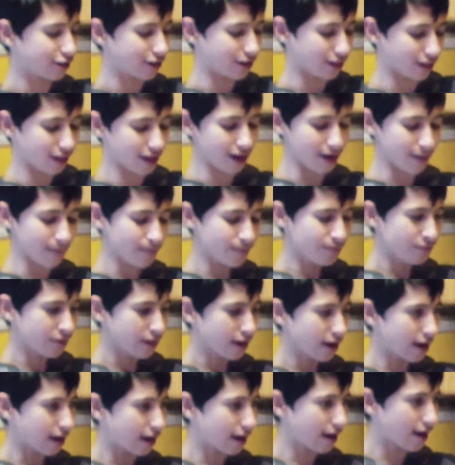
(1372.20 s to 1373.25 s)
it there.
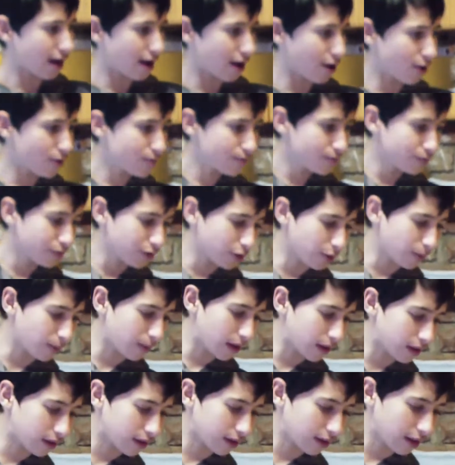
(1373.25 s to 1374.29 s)
And now you
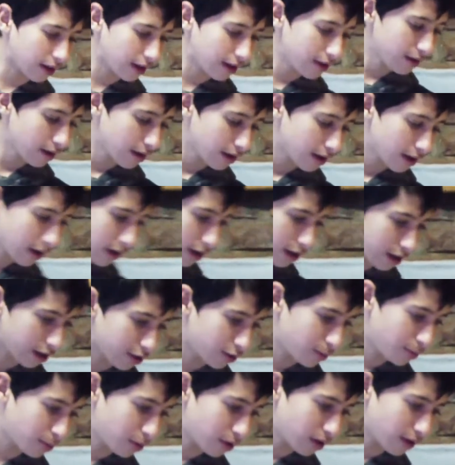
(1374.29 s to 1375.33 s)
basically can
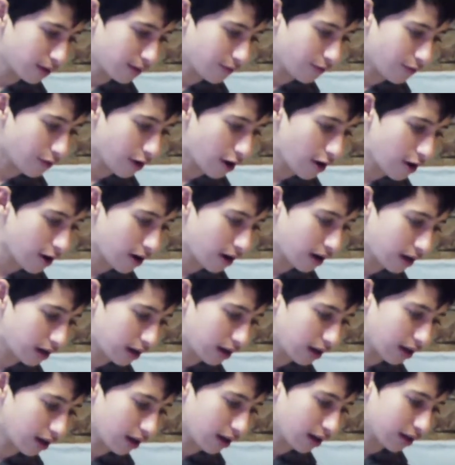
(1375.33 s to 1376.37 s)
just put it very
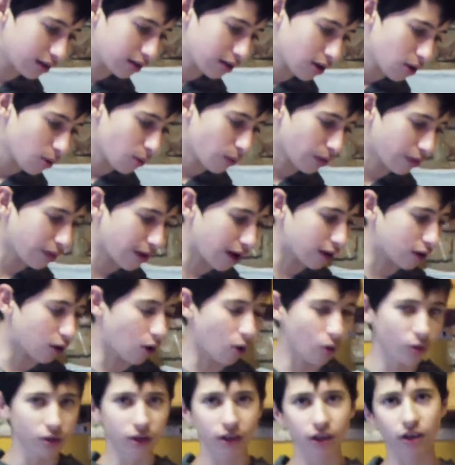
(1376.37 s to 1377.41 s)
near it without
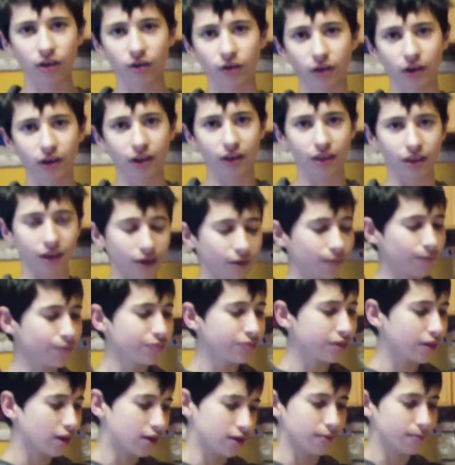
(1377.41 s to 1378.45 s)
holding it or anything,
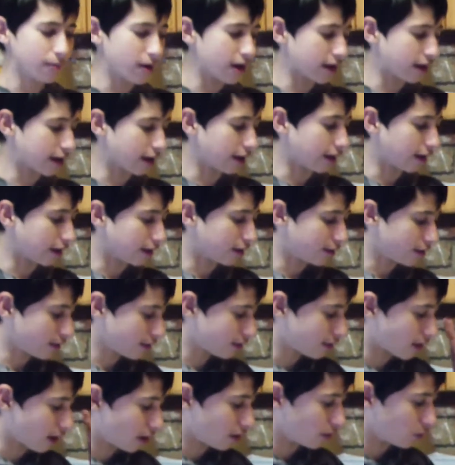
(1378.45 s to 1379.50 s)
making it
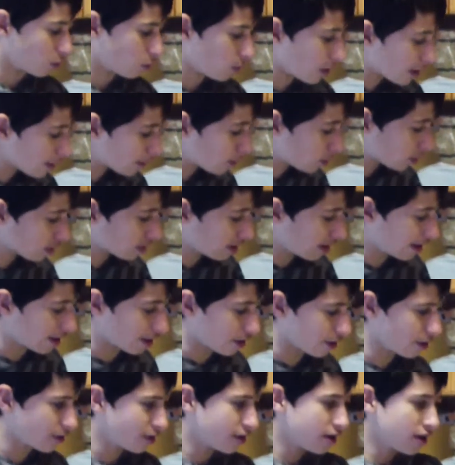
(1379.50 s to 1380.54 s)
sound way more
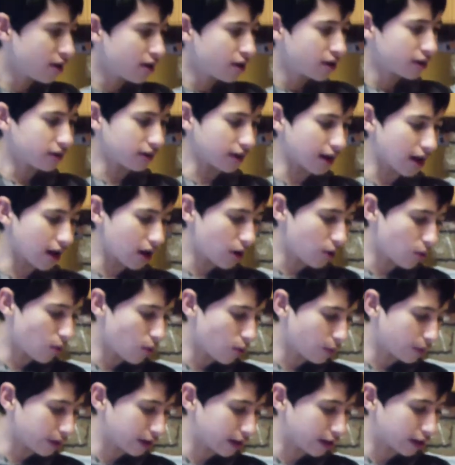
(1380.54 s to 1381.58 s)
clear. So now all
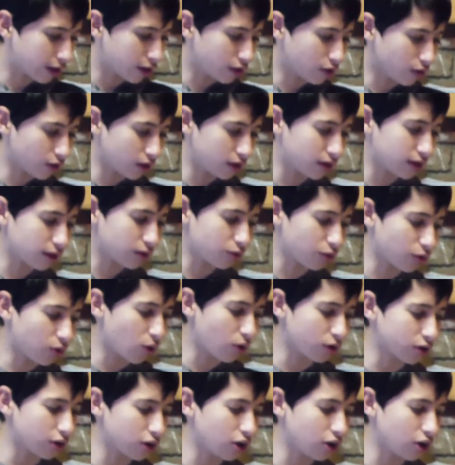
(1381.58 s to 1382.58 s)
we need to do is just record the